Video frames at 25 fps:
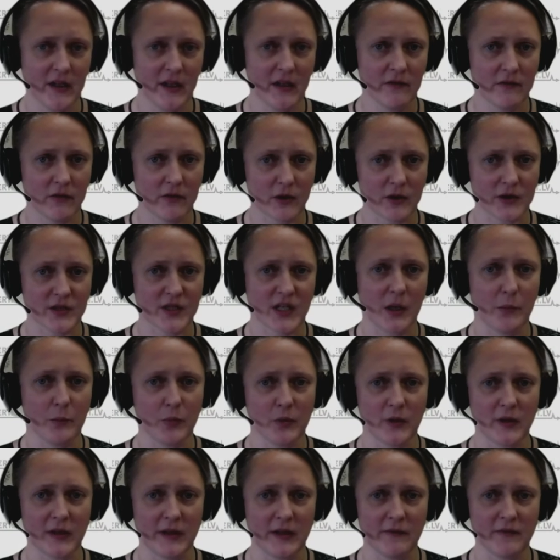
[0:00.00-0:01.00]
For
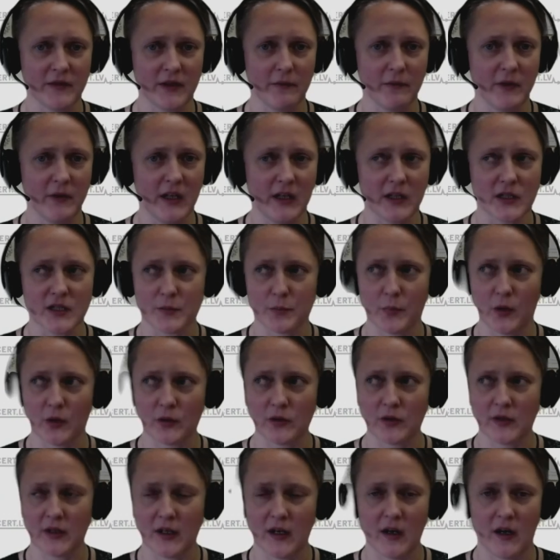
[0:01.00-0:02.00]
example, if the weak
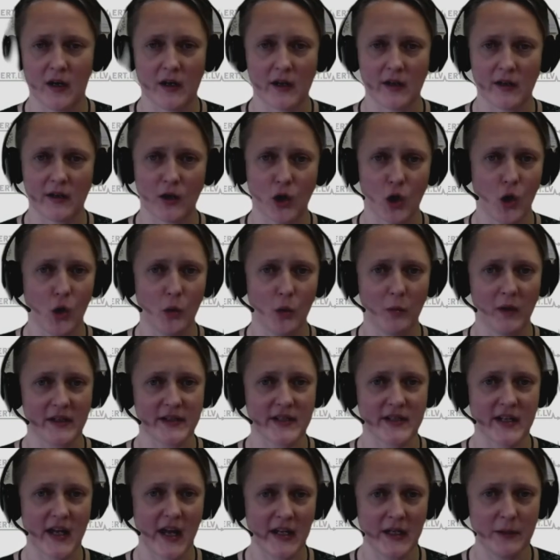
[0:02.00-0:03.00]
spot are
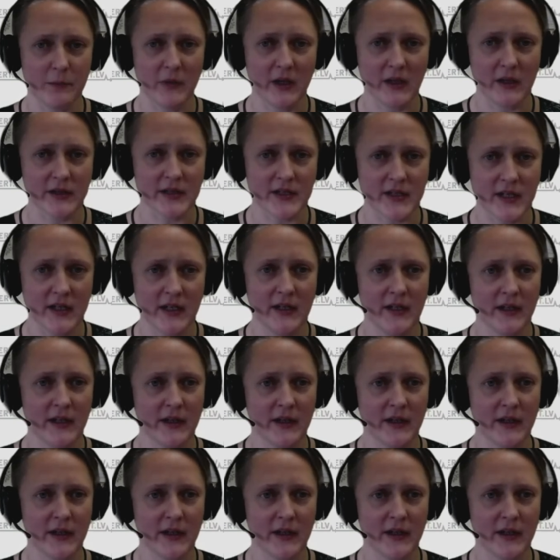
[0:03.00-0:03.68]
homeless animals,